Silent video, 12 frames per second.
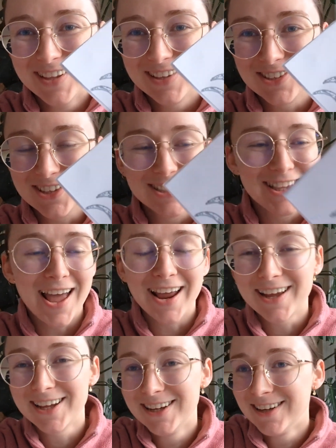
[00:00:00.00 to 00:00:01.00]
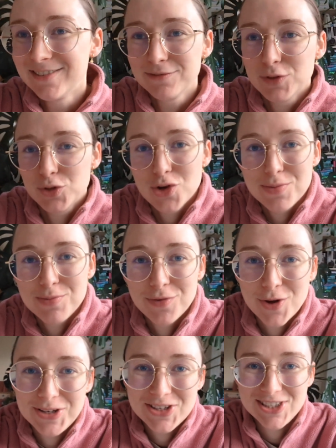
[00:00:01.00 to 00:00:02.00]
It's just like stream of
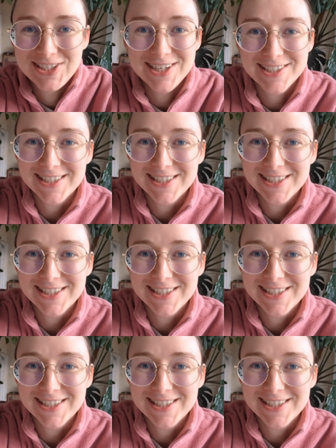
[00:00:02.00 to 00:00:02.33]
consciousness.